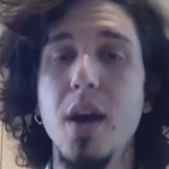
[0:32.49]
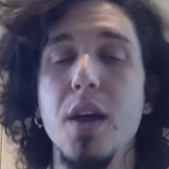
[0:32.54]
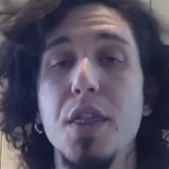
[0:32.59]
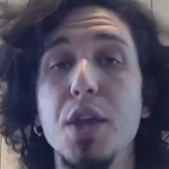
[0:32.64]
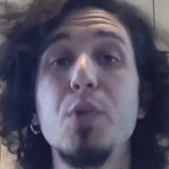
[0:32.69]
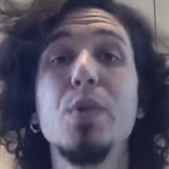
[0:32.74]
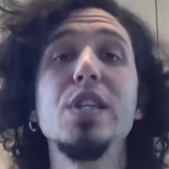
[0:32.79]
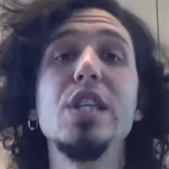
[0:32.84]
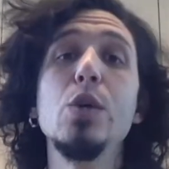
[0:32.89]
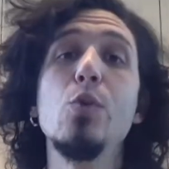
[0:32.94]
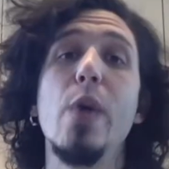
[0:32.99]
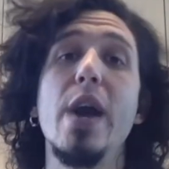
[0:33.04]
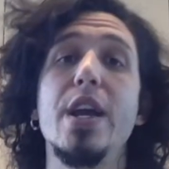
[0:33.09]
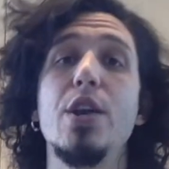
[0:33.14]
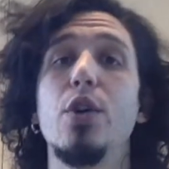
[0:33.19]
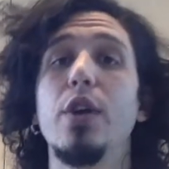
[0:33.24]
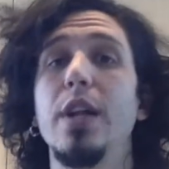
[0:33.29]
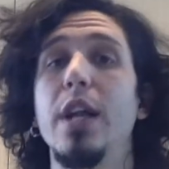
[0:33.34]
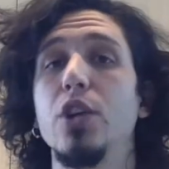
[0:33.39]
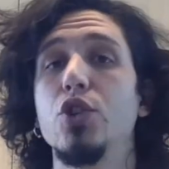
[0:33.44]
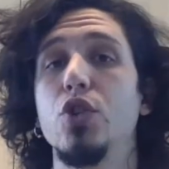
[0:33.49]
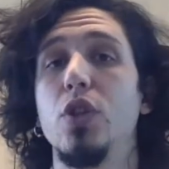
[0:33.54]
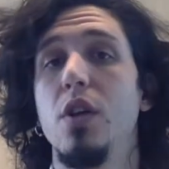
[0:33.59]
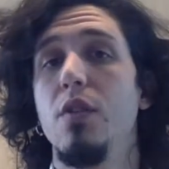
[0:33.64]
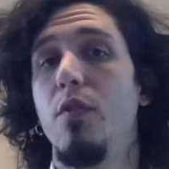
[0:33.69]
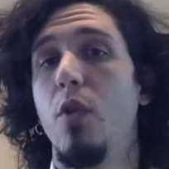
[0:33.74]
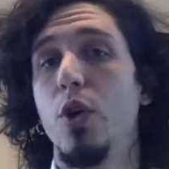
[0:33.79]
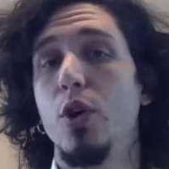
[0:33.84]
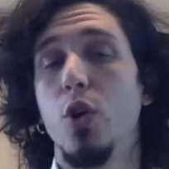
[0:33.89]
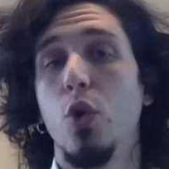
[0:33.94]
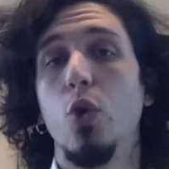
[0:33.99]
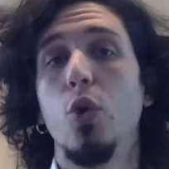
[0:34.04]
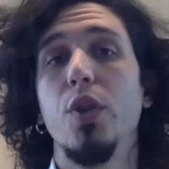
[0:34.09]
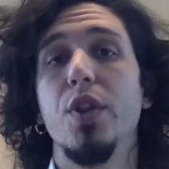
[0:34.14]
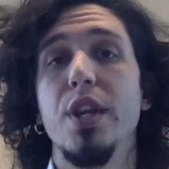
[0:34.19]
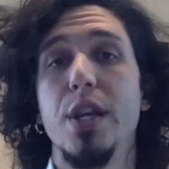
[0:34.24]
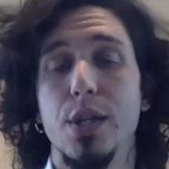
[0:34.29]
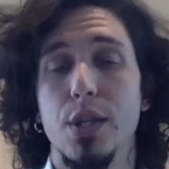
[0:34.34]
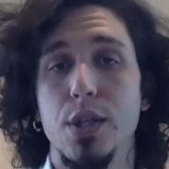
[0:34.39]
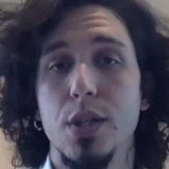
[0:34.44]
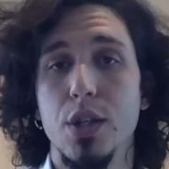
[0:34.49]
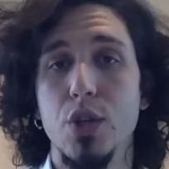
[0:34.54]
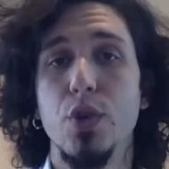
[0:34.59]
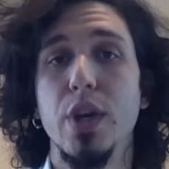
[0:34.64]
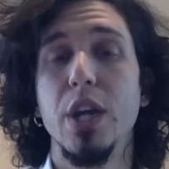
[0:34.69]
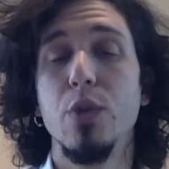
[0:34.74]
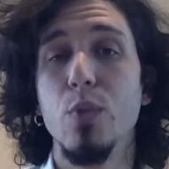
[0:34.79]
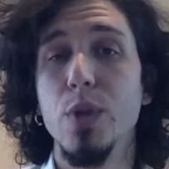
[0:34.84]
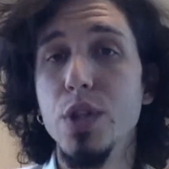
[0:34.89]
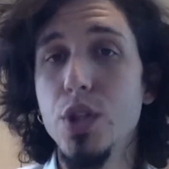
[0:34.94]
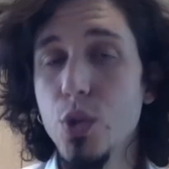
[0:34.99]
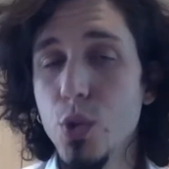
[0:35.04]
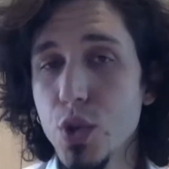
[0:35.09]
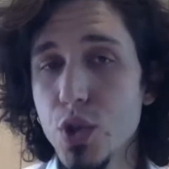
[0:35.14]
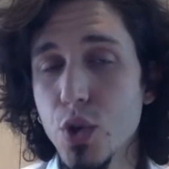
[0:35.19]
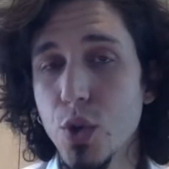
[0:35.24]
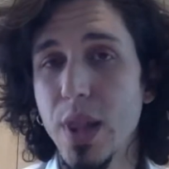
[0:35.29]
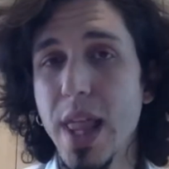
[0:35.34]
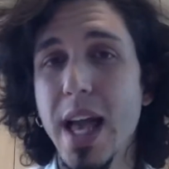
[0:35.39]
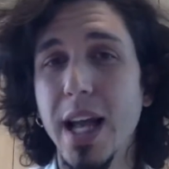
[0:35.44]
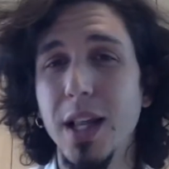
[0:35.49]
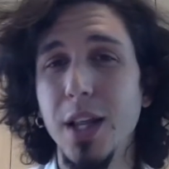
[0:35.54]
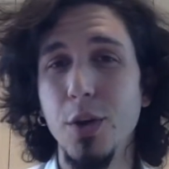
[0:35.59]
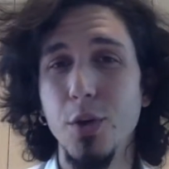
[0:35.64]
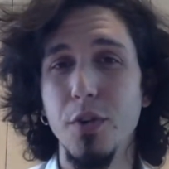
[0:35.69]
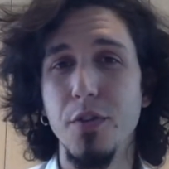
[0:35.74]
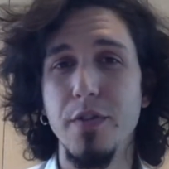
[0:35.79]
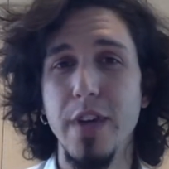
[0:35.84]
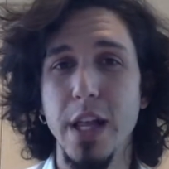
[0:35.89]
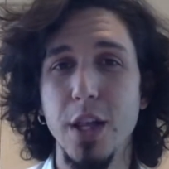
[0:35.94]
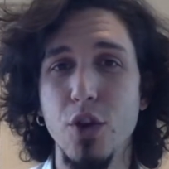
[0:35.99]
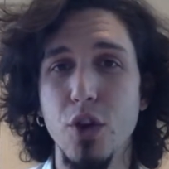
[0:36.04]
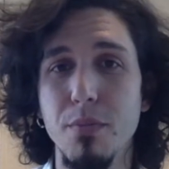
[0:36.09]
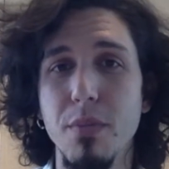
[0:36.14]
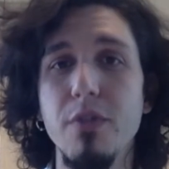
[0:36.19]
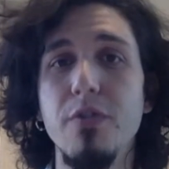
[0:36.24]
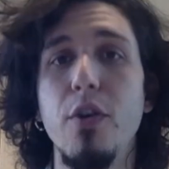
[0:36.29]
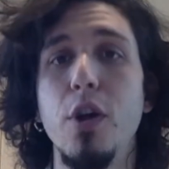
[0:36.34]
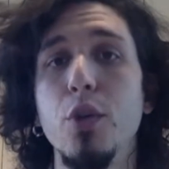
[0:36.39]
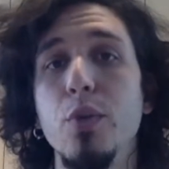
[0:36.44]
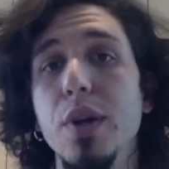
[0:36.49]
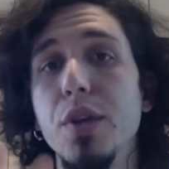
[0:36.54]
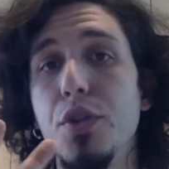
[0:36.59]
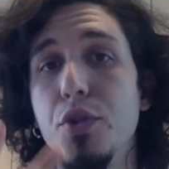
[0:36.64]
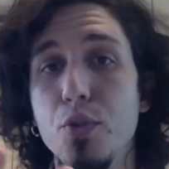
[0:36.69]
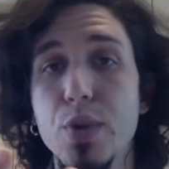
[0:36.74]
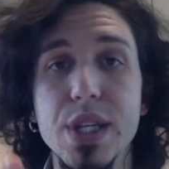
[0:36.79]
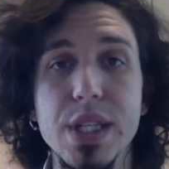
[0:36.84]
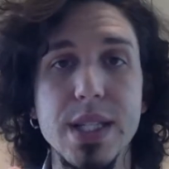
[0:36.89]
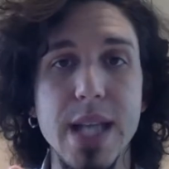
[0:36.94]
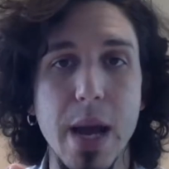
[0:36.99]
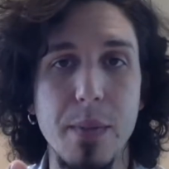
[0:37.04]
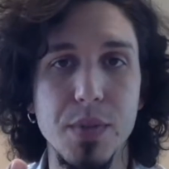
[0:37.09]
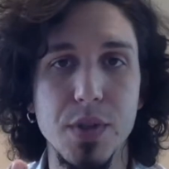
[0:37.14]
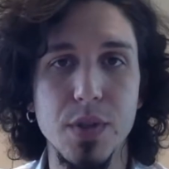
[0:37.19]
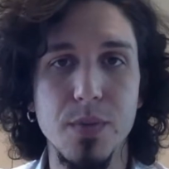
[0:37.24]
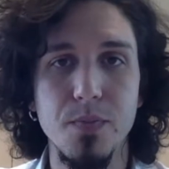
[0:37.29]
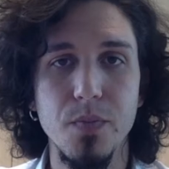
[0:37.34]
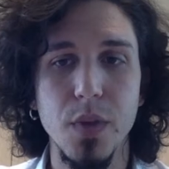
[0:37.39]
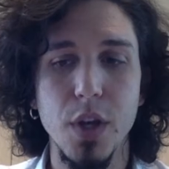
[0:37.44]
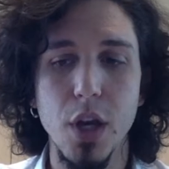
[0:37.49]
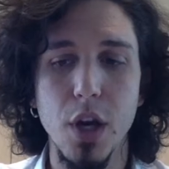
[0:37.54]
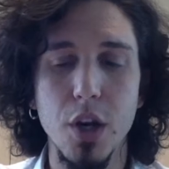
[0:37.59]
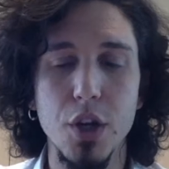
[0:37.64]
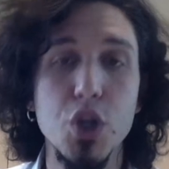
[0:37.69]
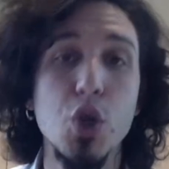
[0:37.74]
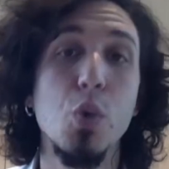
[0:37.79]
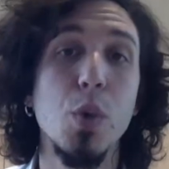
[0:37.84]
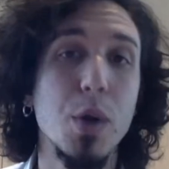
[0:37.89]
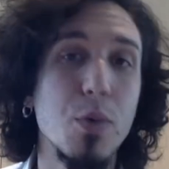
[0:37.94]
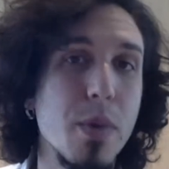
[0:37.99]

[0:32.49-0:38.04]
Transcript: There is a way you can actually avoid all this. You can reduce your likelihood of failure by following 3 steps. You will